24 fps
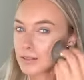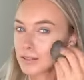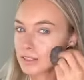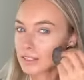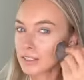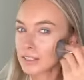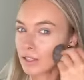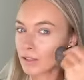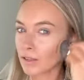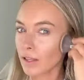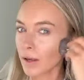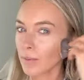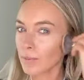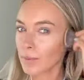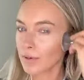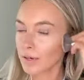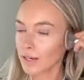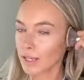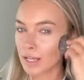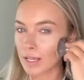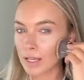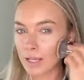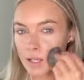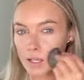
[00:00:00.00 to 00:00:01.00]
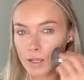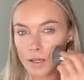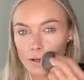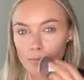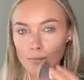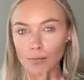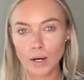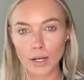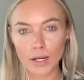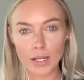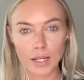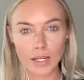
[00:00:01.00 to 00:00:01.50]

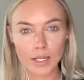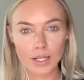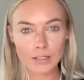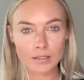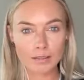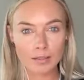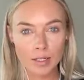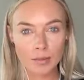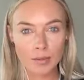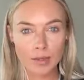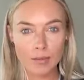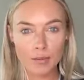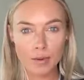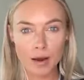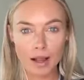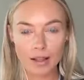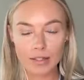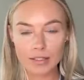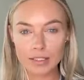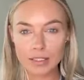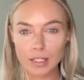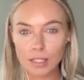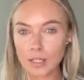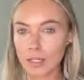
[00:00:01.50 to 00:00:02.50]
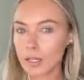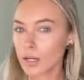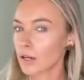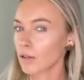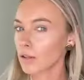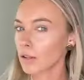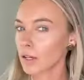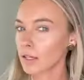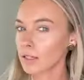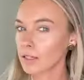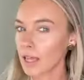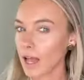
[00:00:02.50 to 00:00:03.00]
celebrity money to be buying
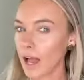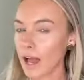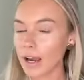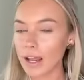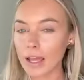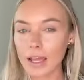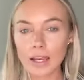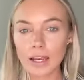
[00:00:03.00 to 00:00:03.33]
skincare like that.